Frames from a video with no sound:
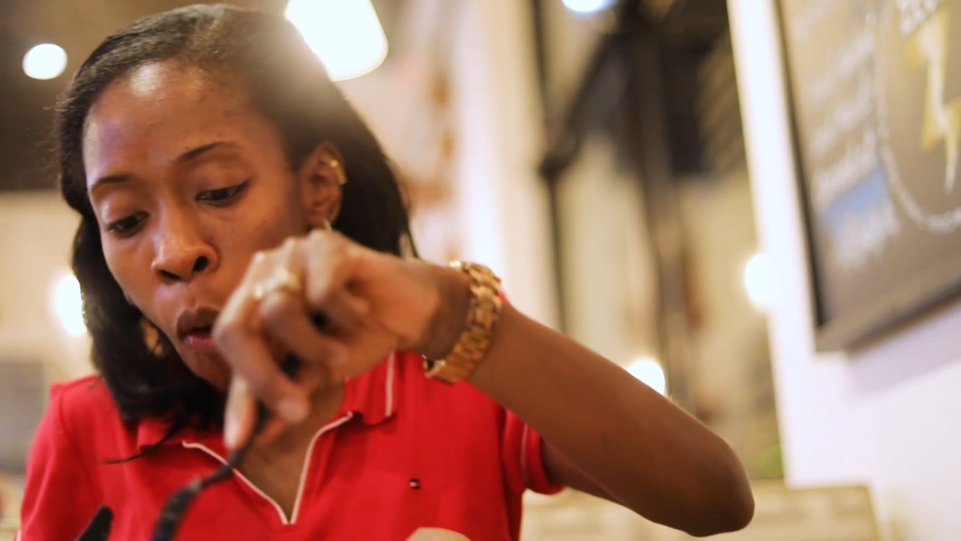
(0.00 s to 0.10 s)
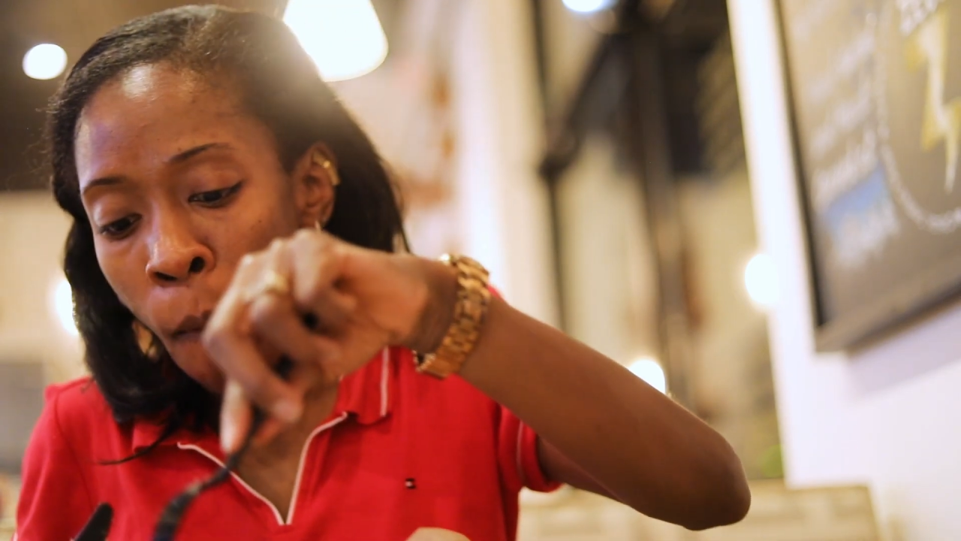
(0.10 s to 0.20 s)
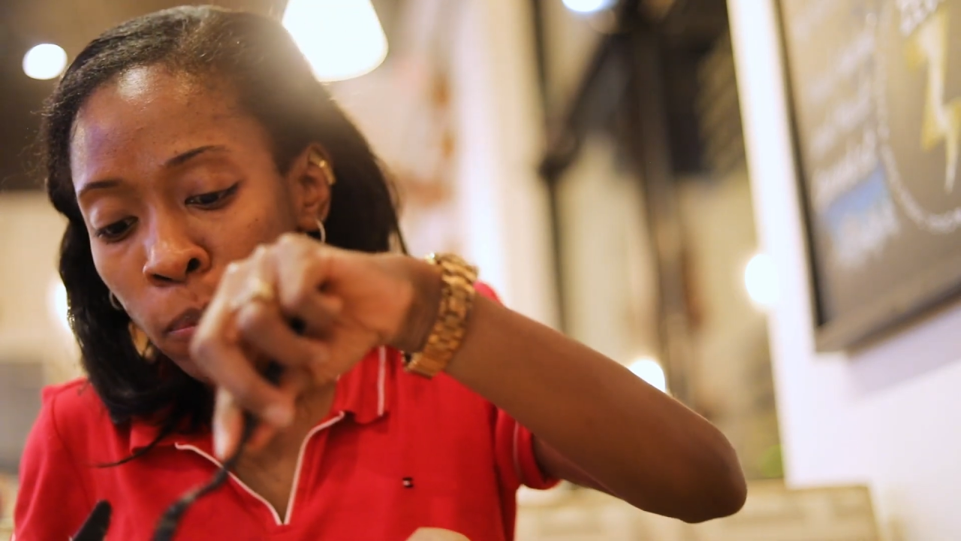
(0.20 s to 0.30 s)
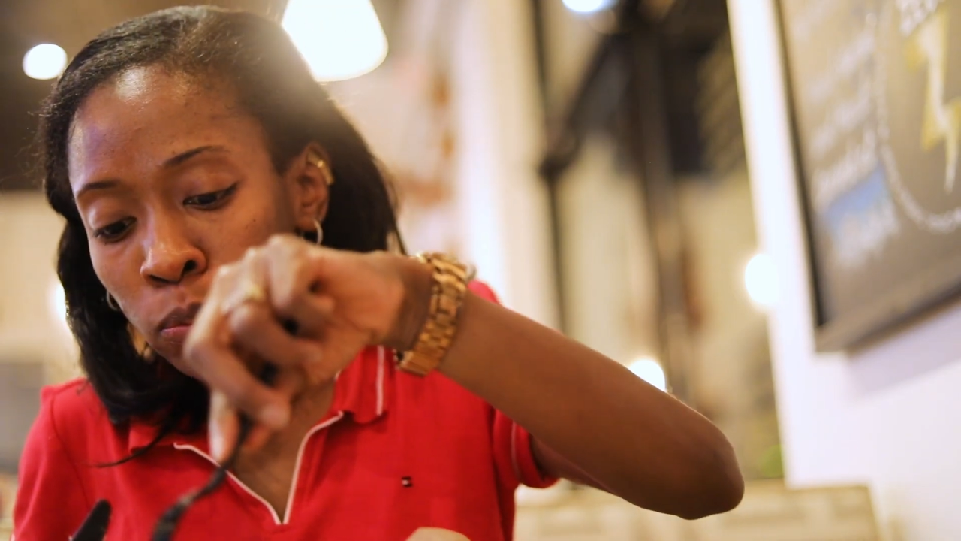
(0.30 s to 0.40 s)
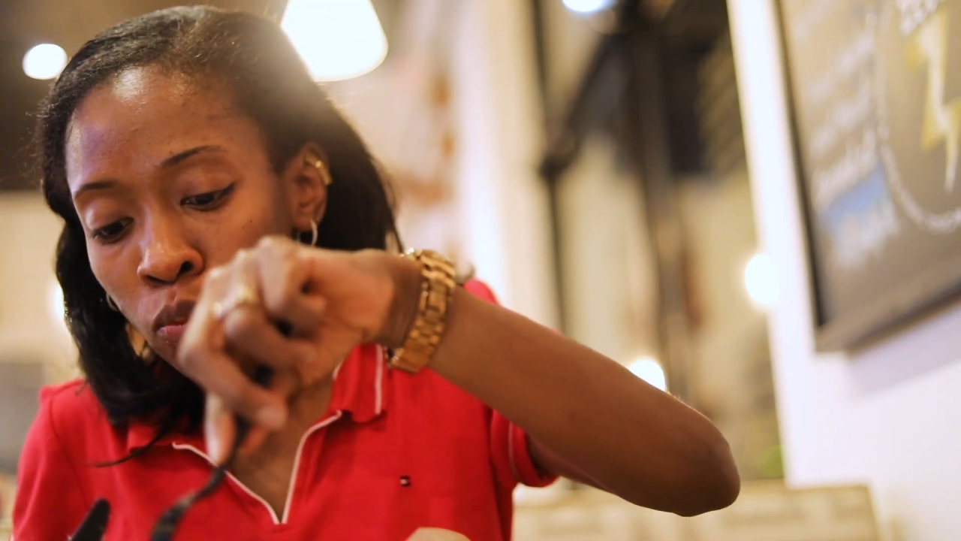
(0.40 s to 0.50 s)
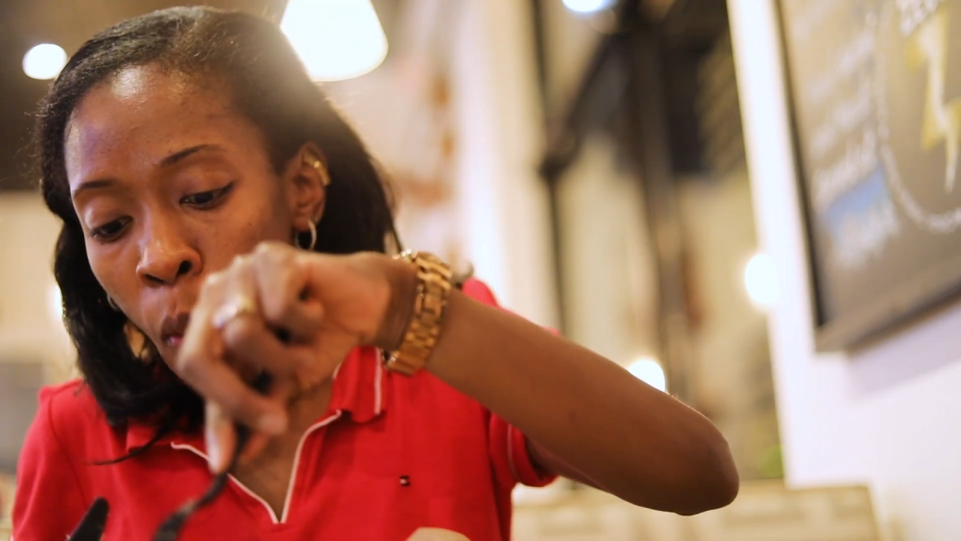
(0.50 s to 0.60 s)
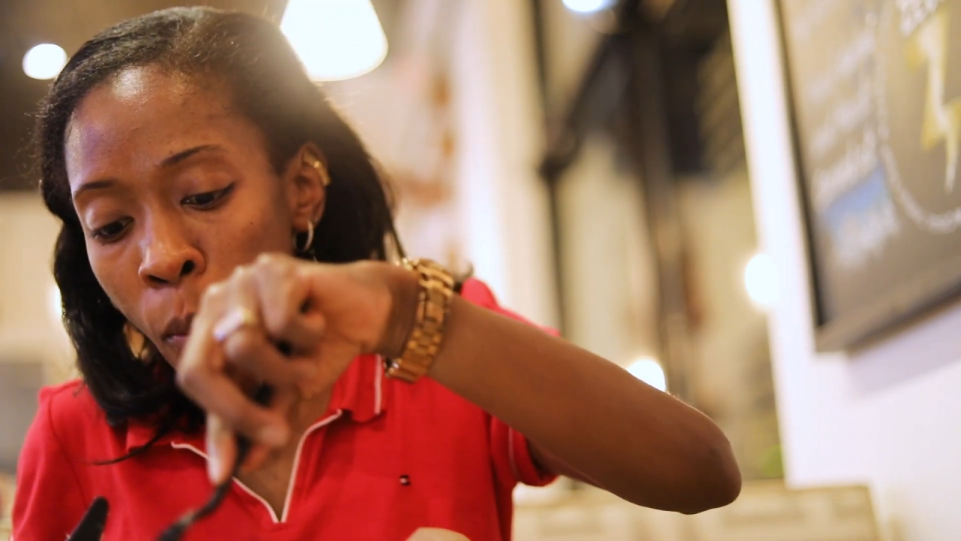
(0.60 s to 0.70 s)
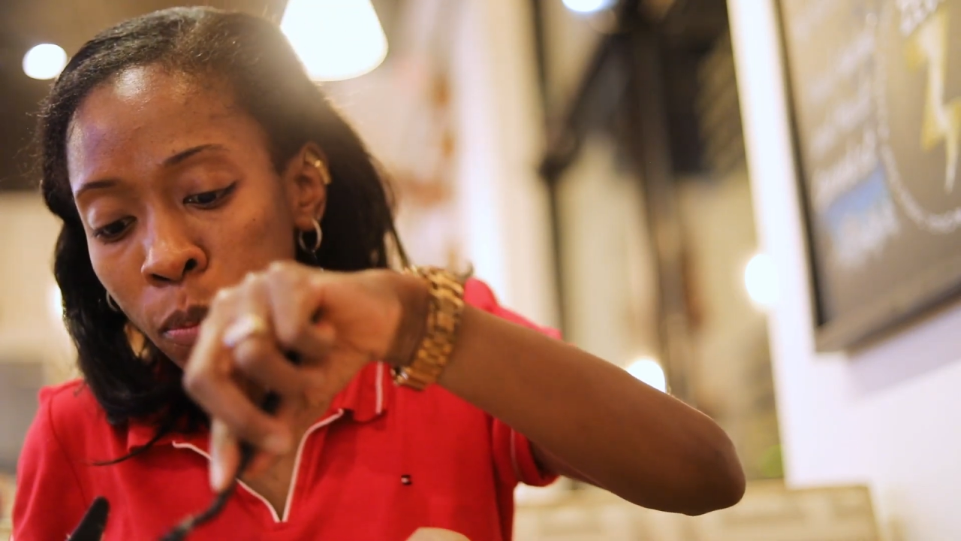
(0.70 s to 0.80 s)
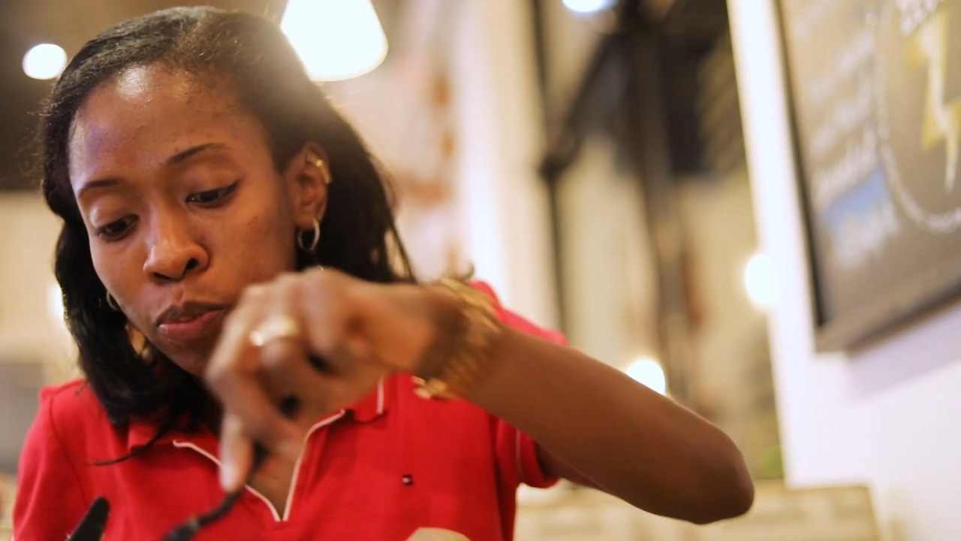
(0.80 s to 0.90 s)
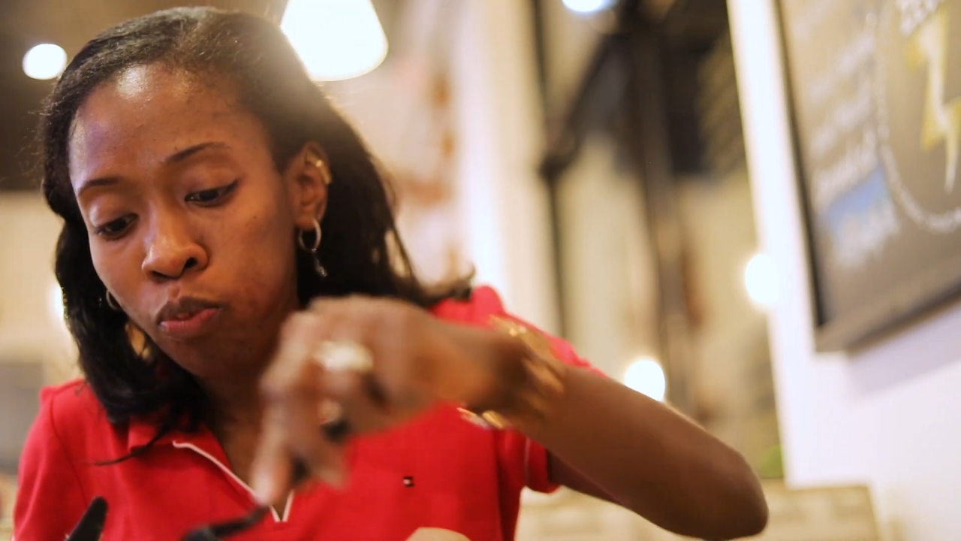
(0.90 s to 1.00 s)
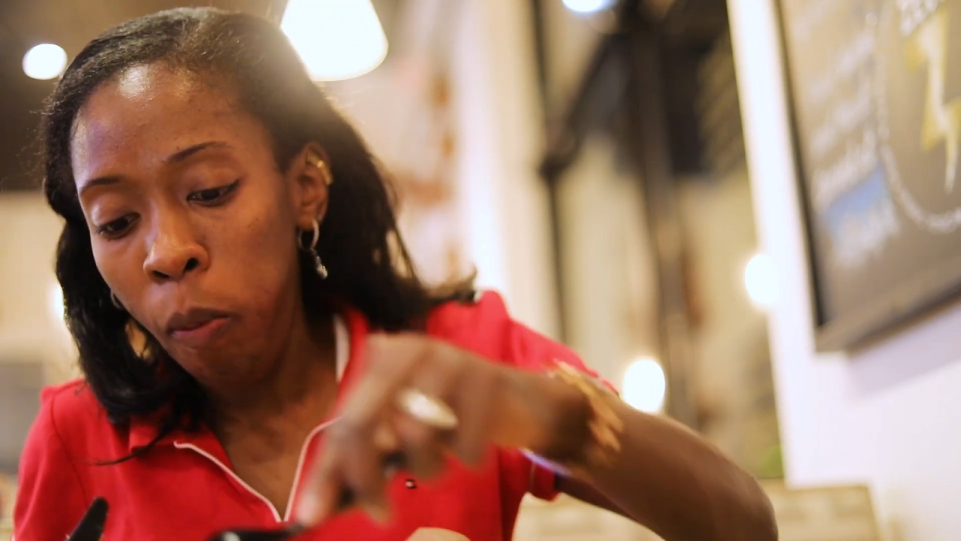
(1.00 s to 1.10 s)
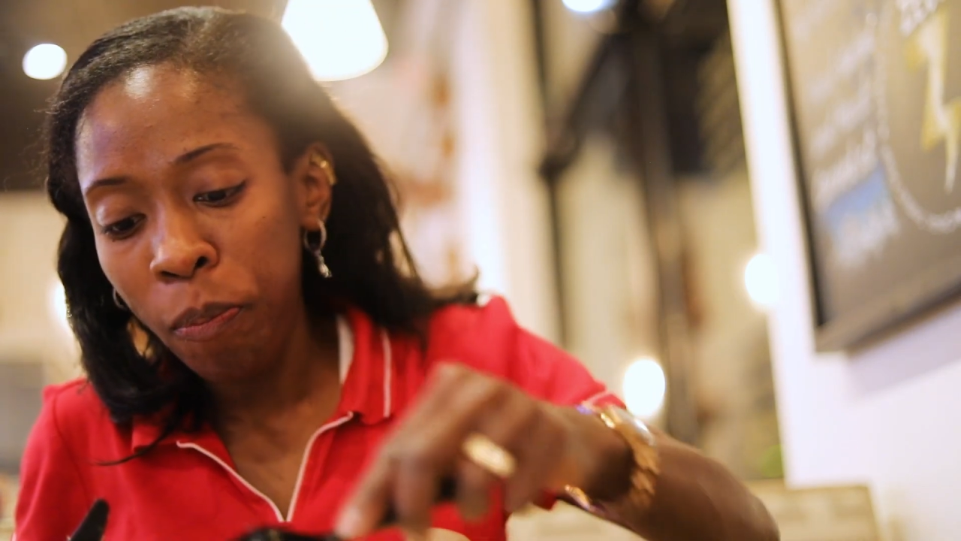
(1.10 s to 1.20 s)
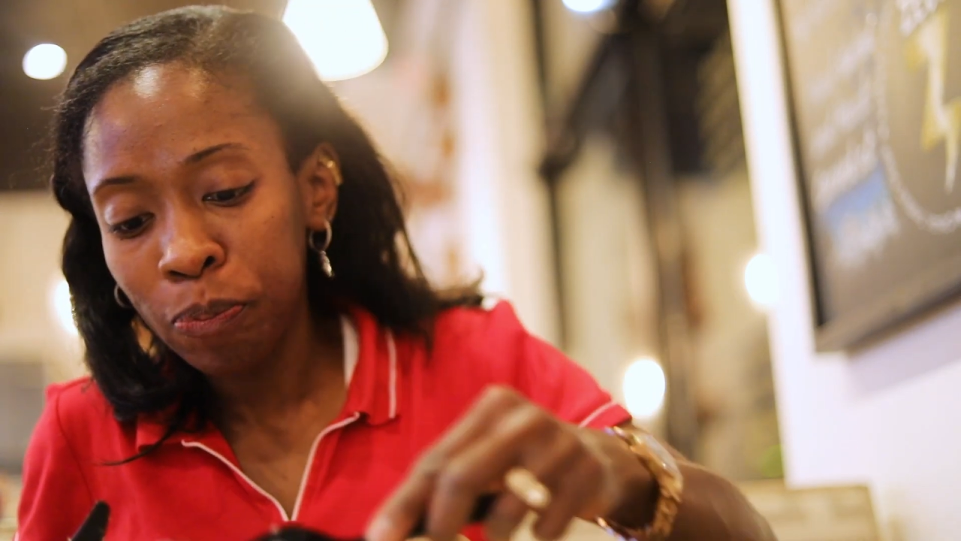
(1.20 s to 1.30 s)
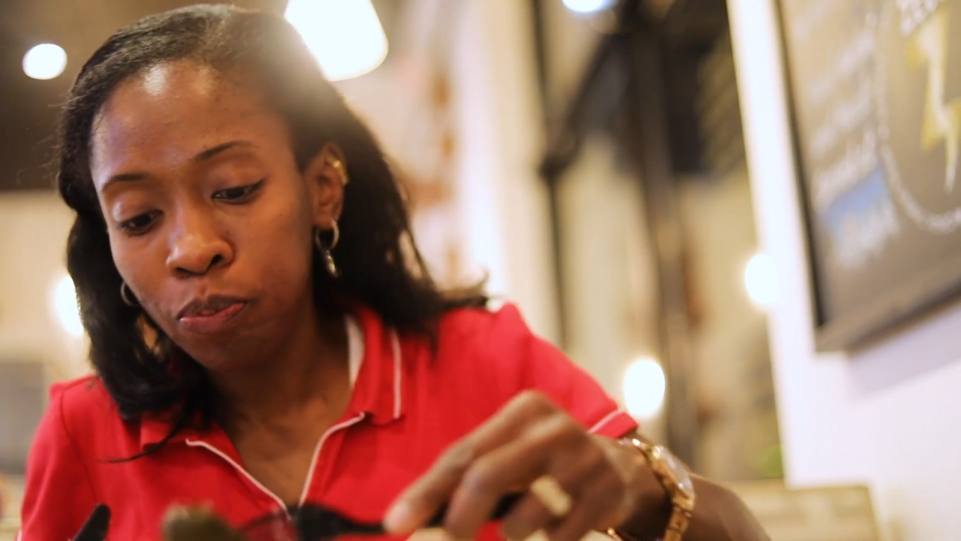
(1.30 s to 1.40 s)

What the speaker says: and I really enjoyed.